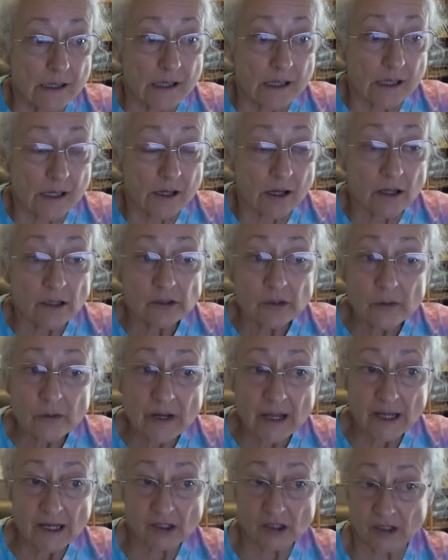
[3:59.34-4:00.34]
All
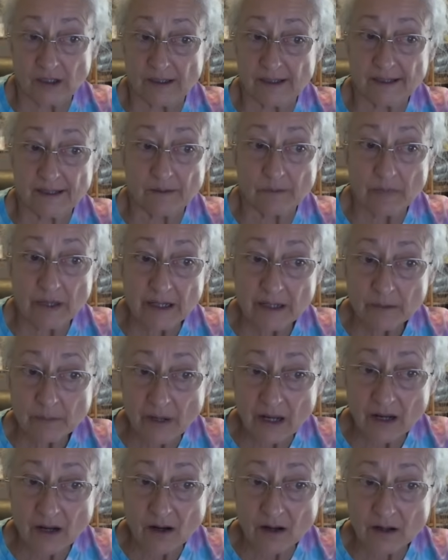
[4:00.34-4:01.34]
donations submitted
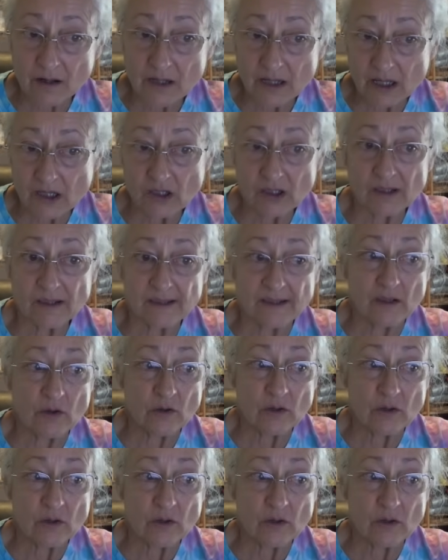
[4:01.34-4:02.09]
by congregations in the